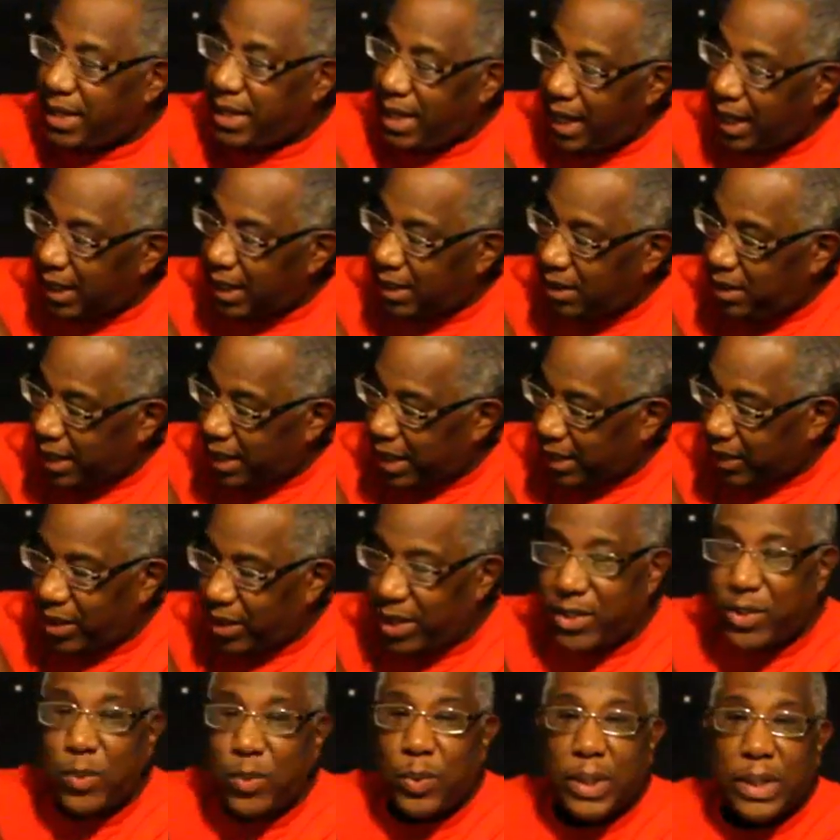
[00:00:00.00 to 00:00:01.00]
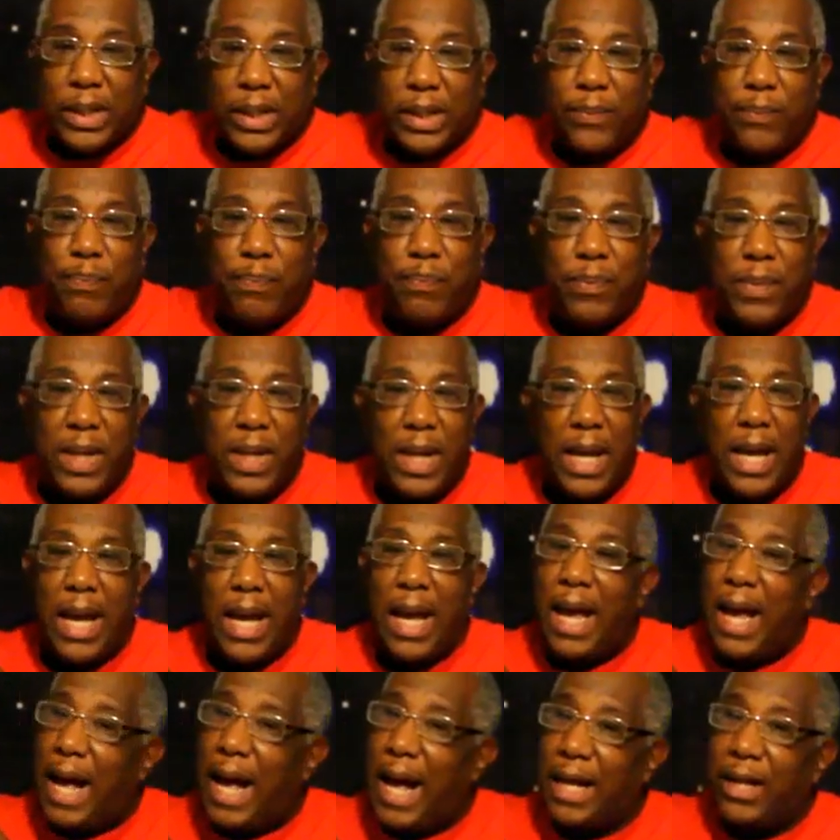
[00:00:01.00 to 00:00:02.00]
Take a look at this one.
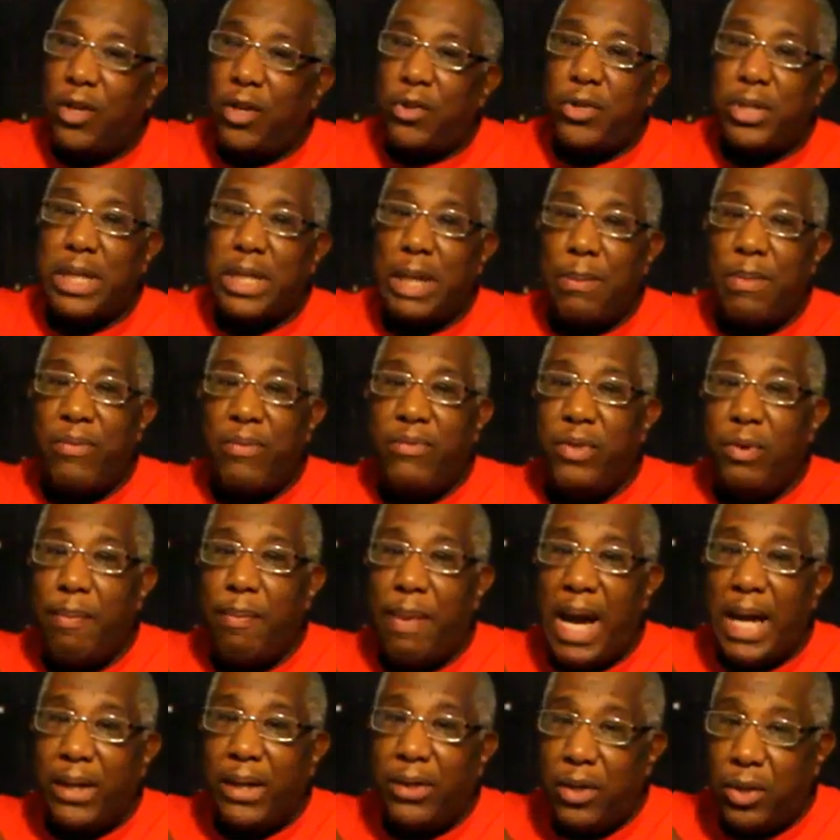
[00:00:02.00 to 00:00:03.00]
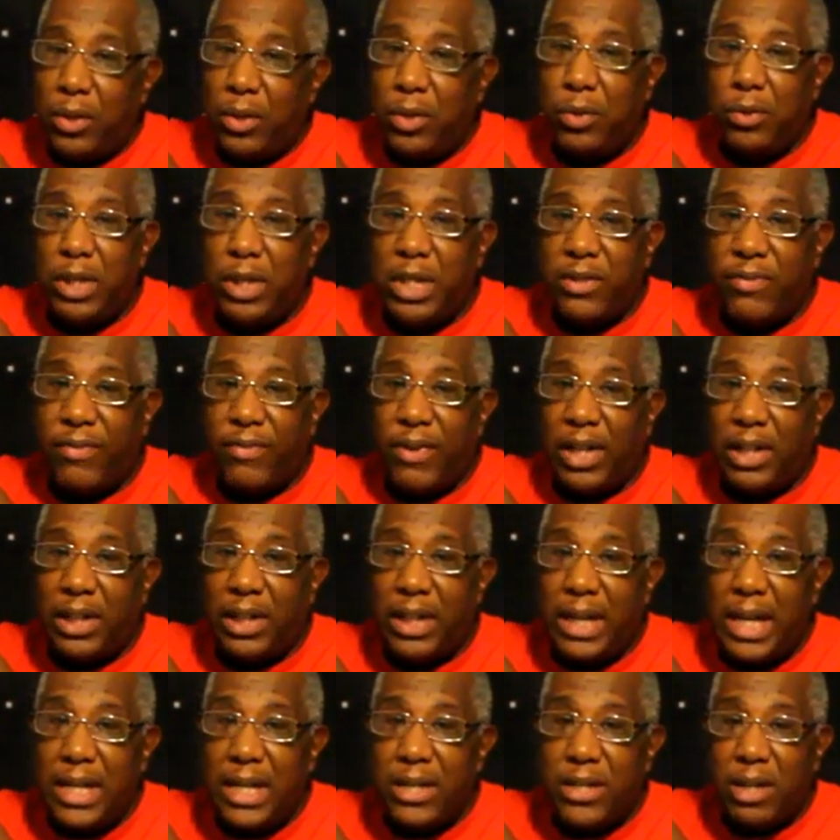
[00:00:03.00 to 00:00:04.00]
I know some of you might know who this
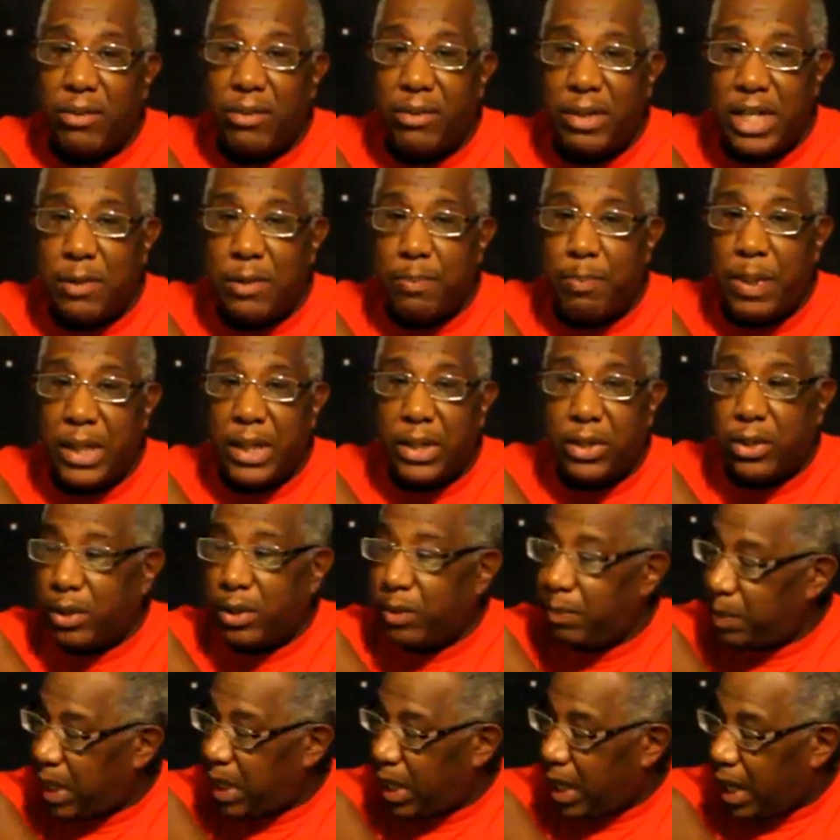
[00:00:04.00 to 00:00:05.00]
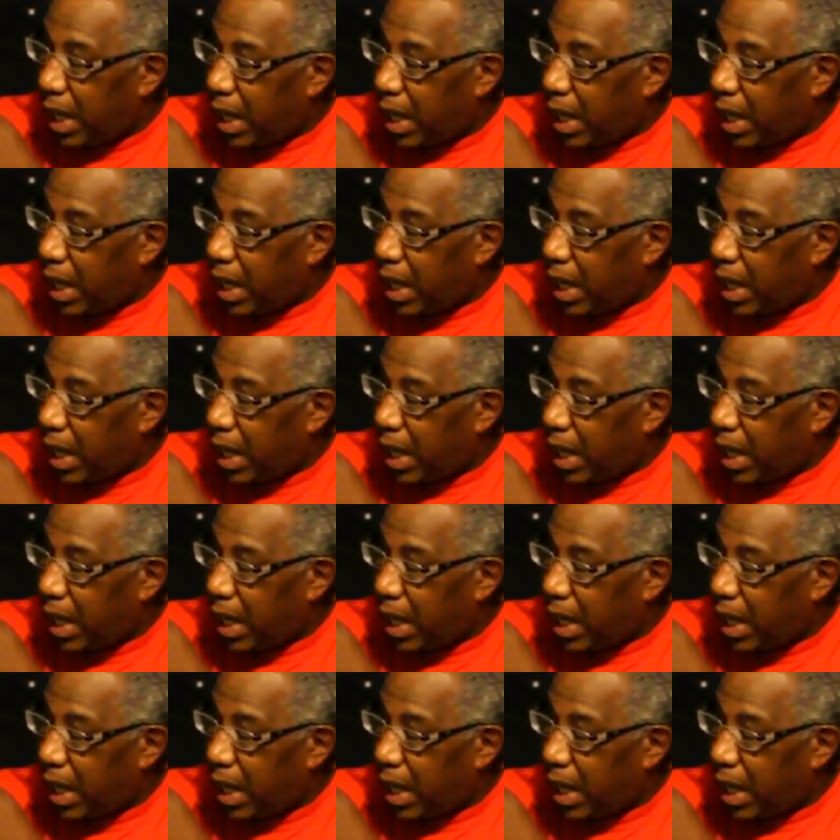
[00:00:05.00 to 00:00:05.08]
fella is on this picture.